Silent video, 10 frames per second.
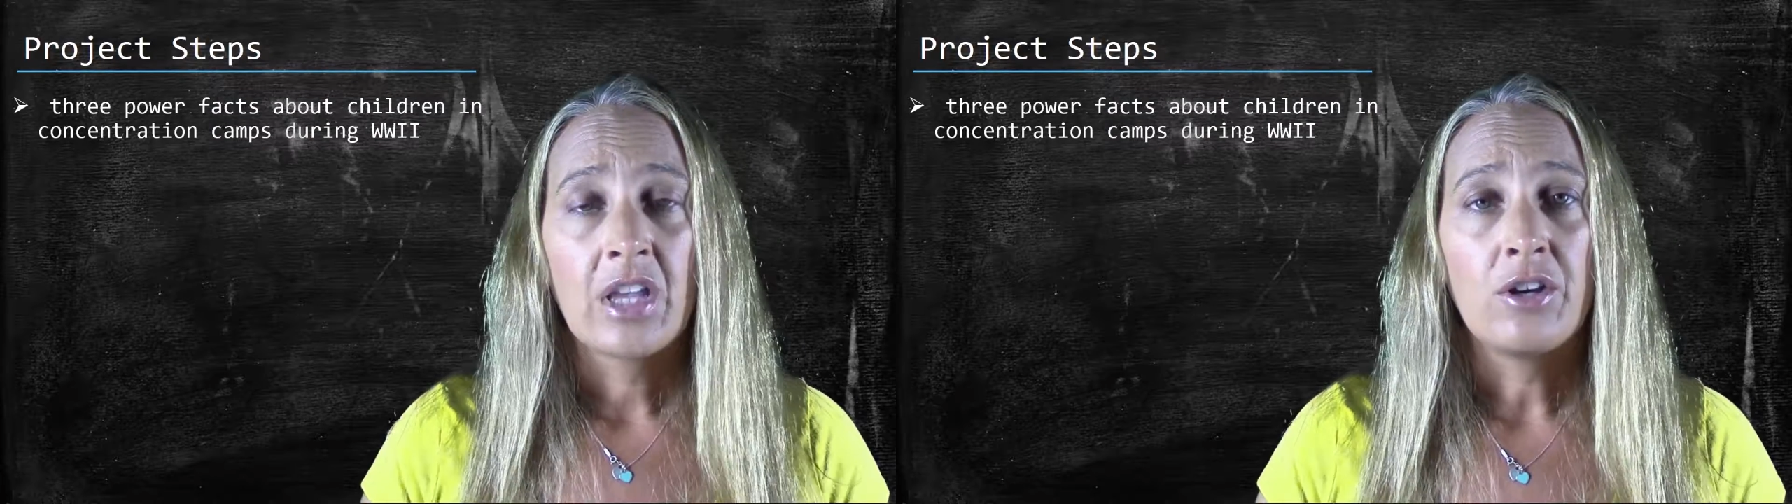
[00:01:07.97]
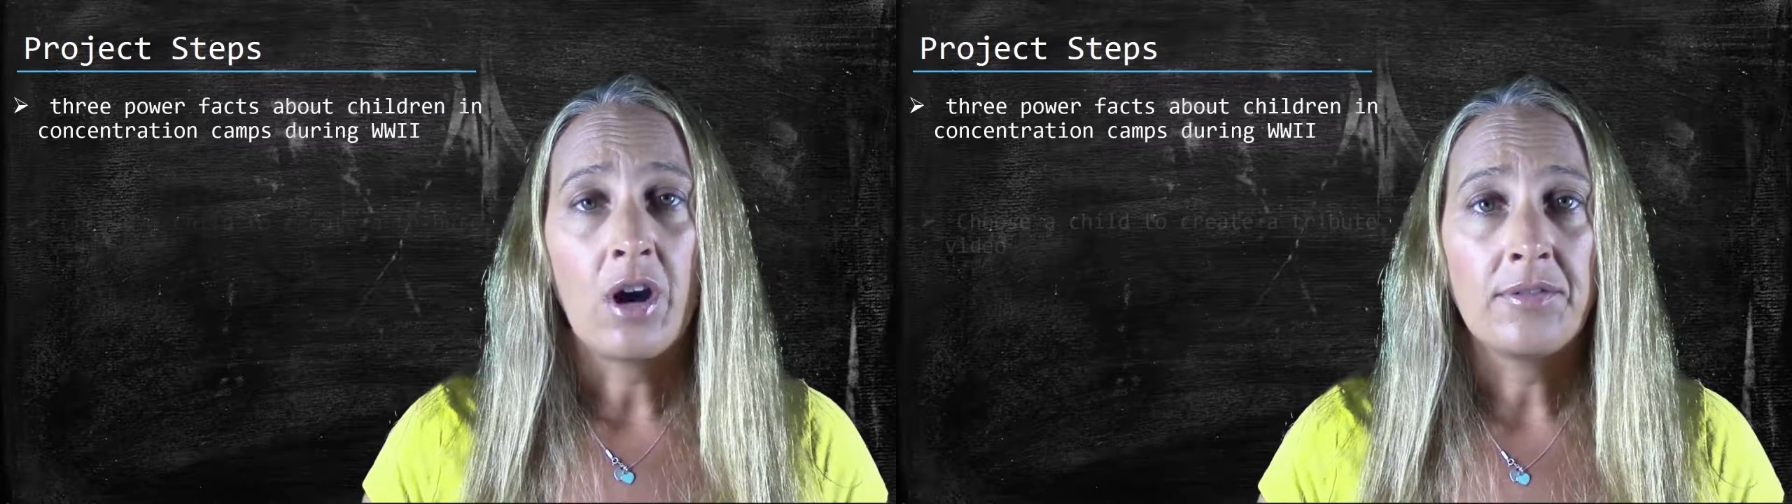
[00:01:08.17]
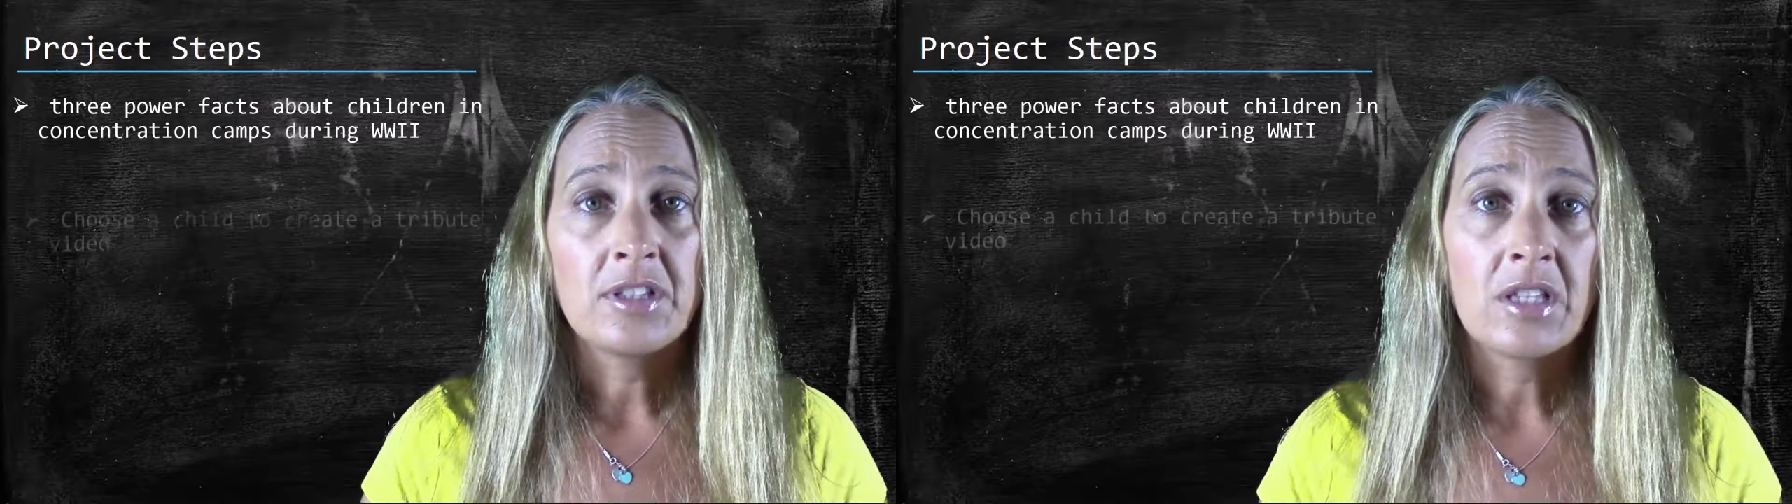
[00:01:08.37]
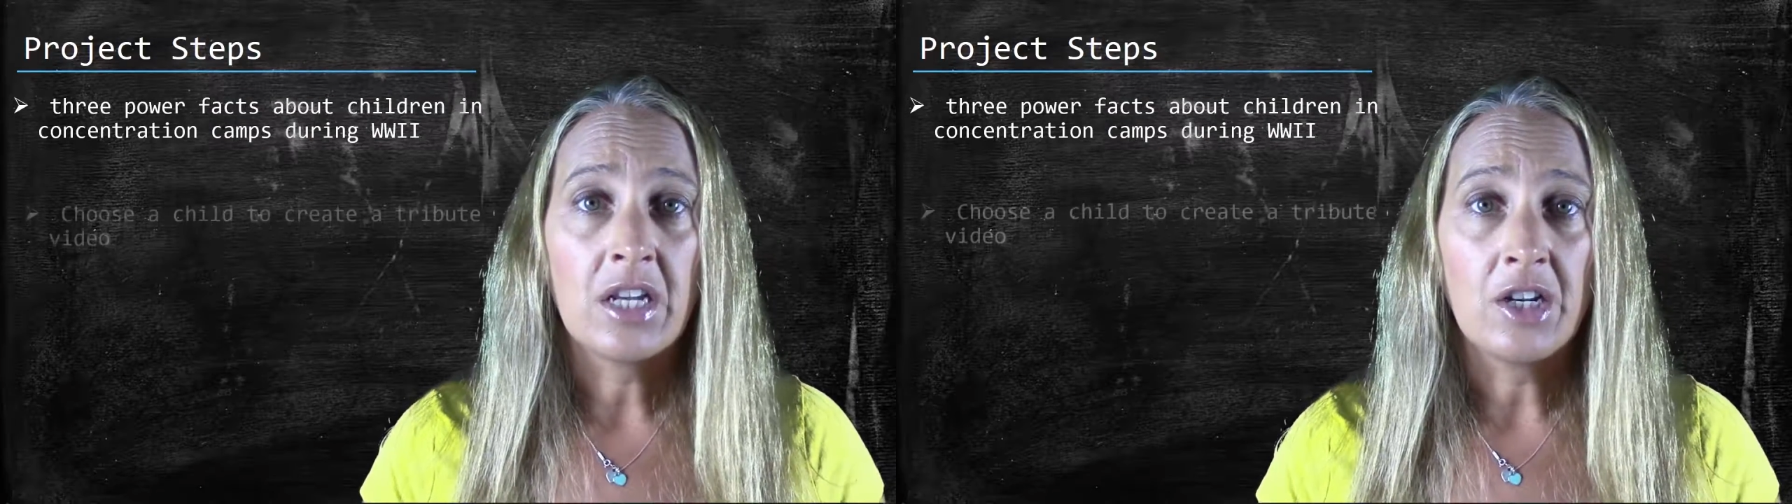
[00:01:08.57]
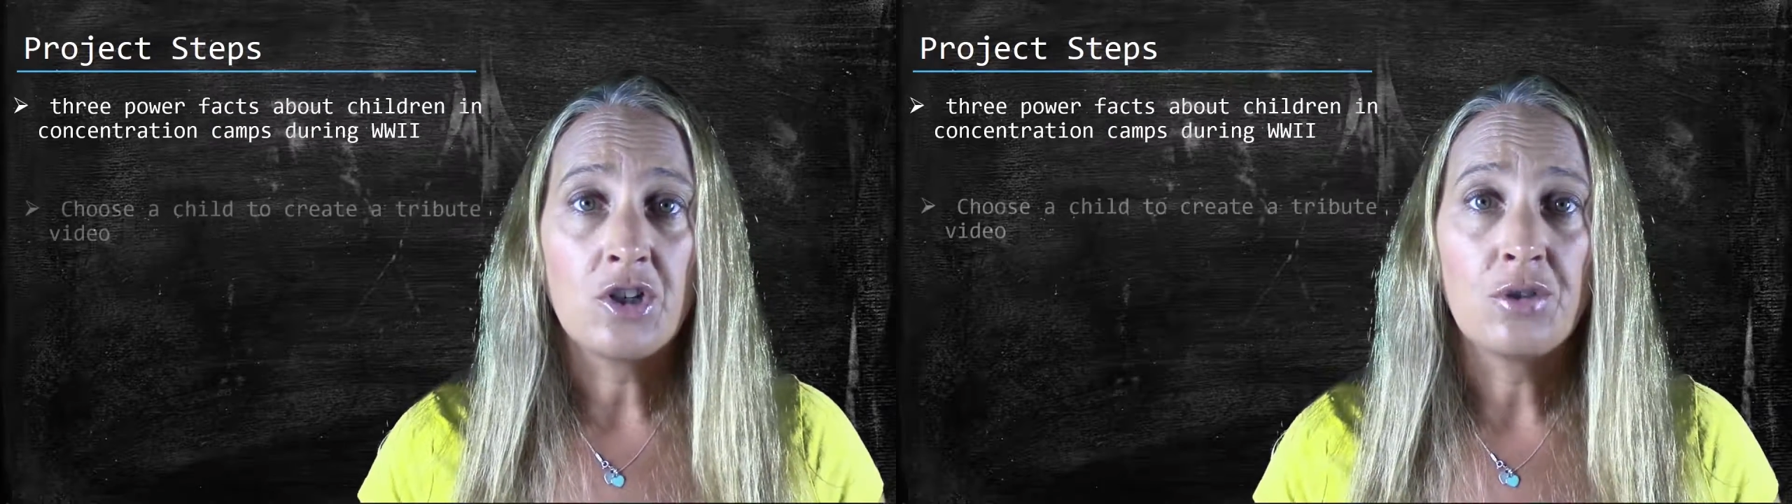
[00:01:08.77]
You're obviously
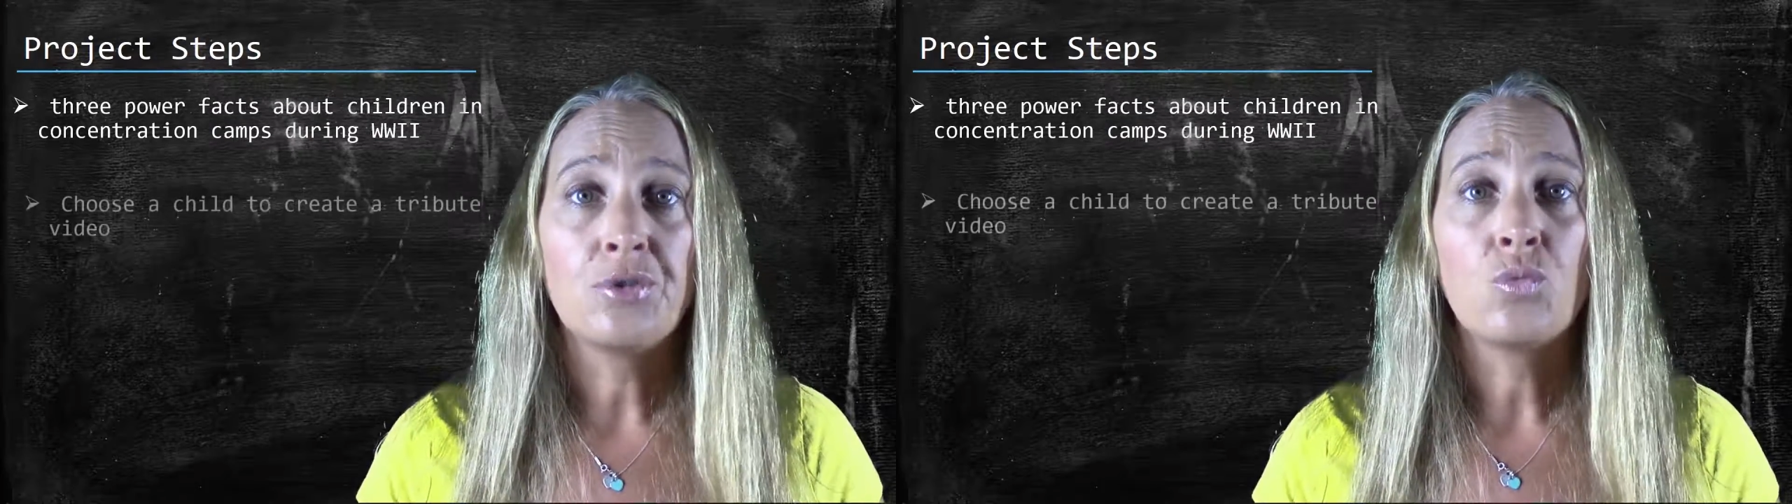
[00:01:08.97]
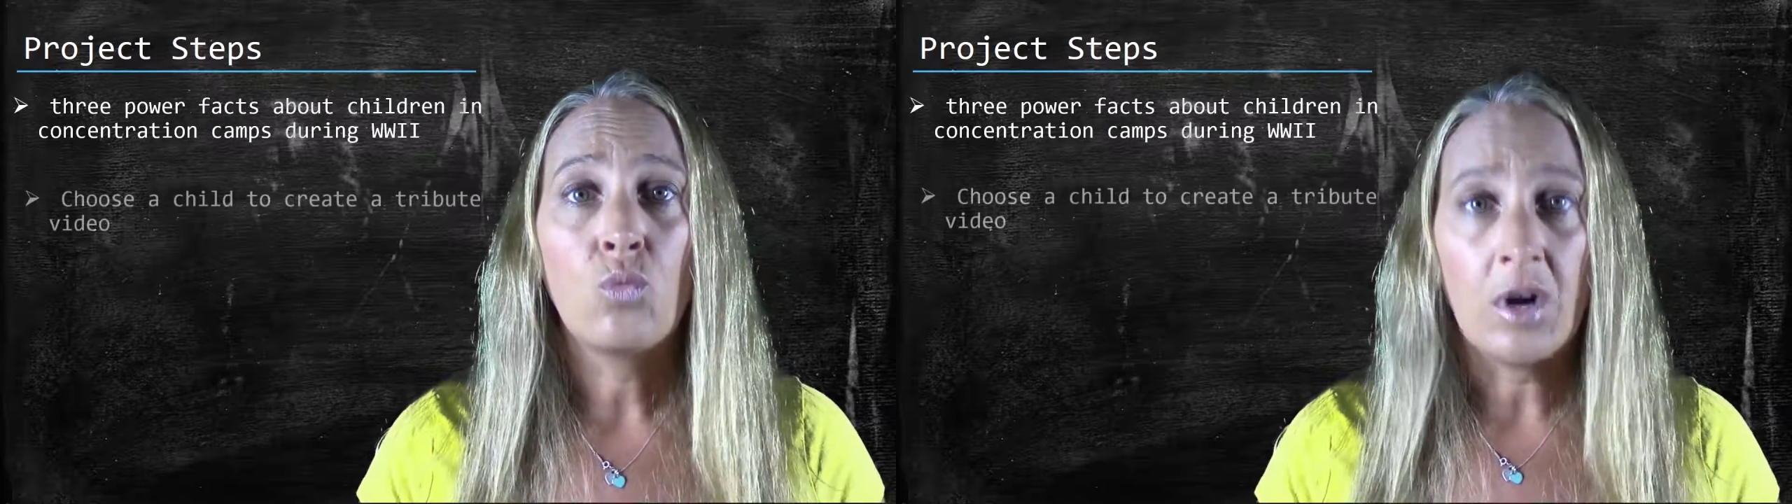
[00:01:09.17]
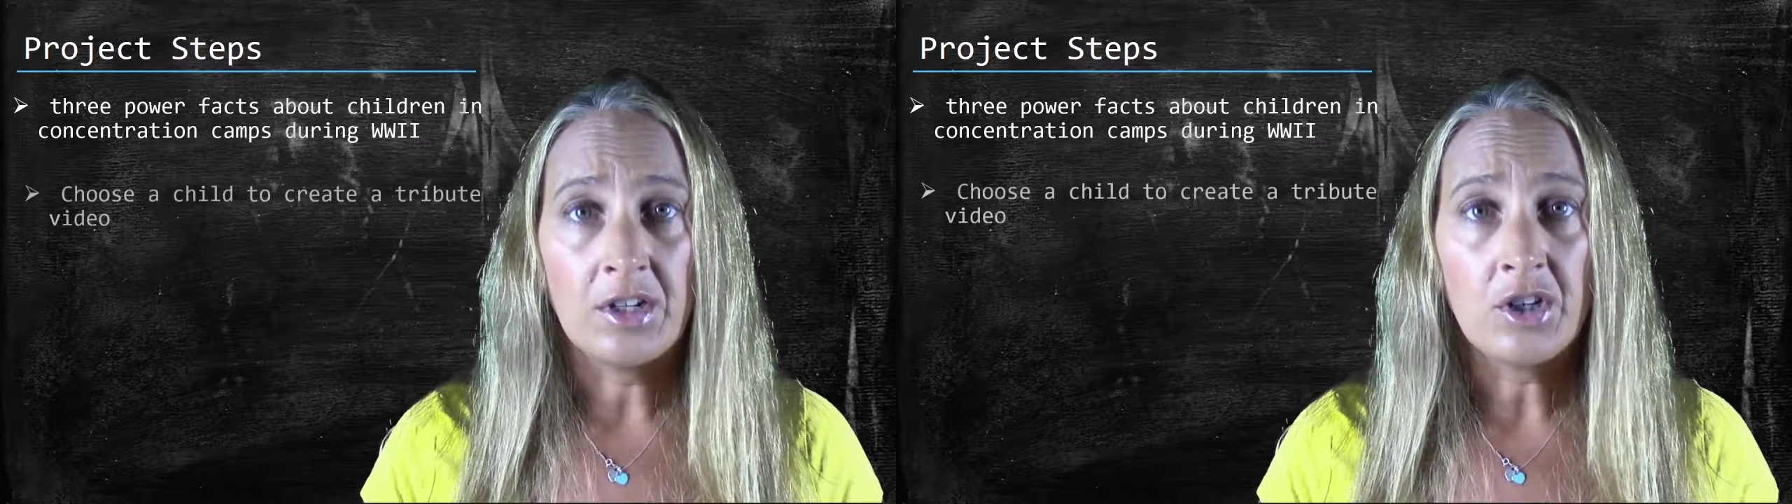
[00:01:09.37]
going to choose one